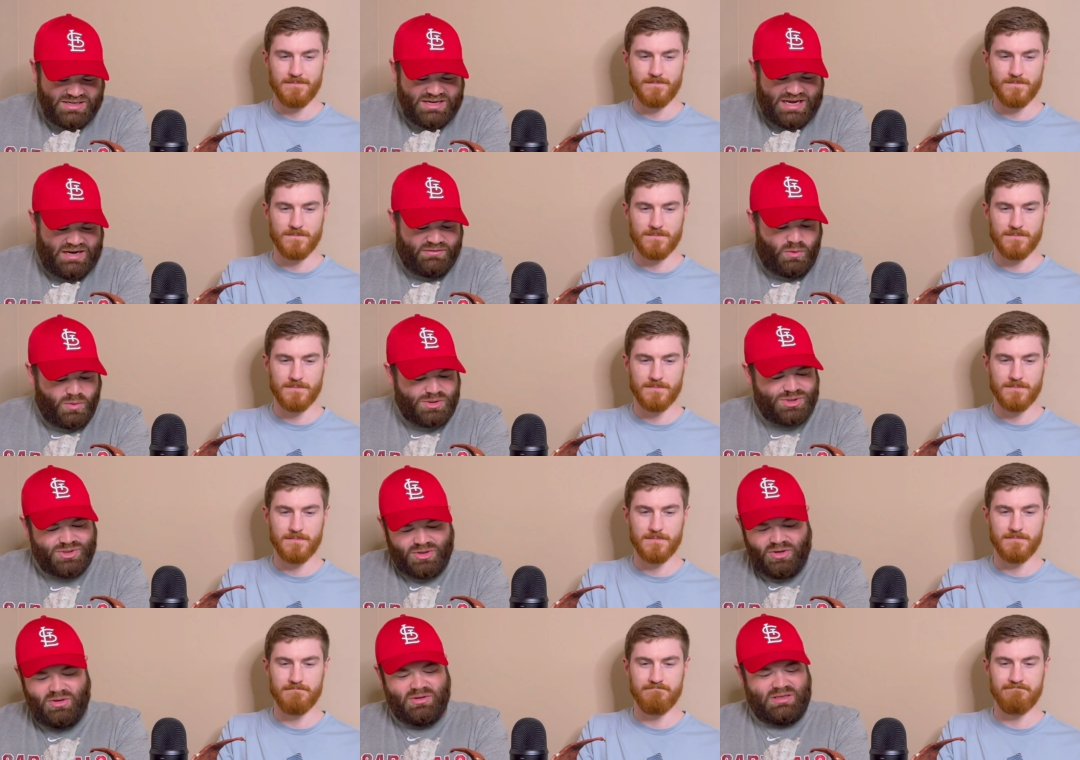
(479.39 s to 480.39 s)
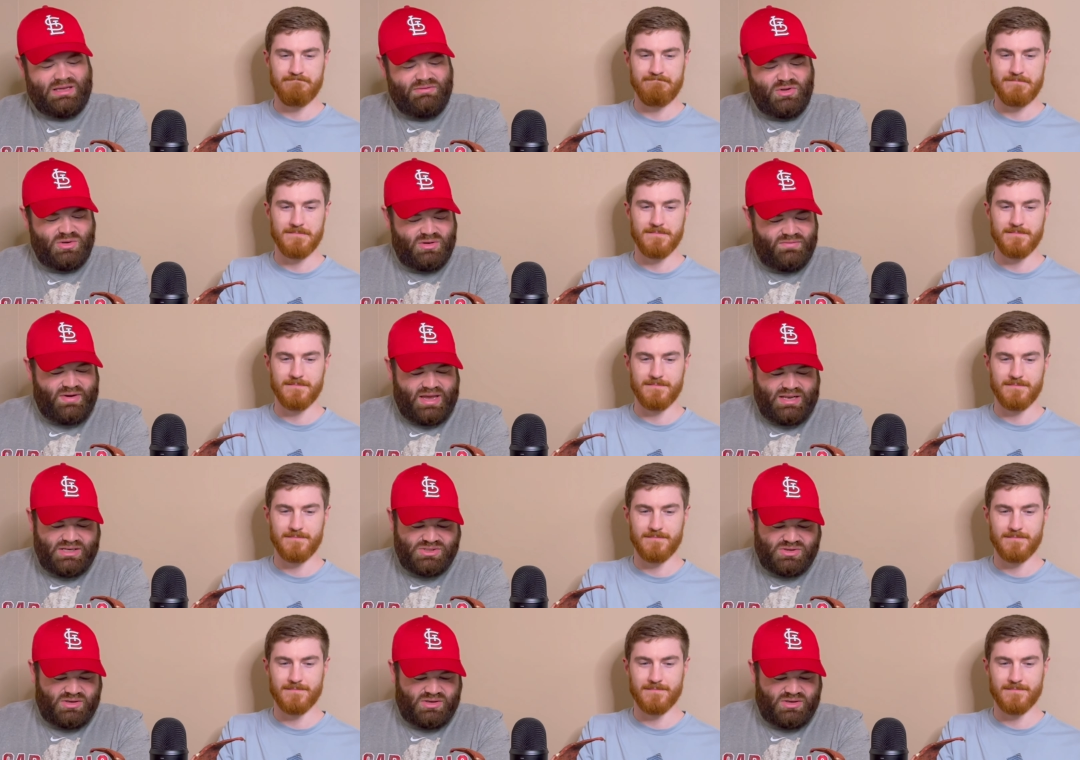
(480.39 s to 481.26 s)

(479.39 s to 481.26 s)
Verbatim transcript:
Speaker 1: And of course, you're all giving you advantage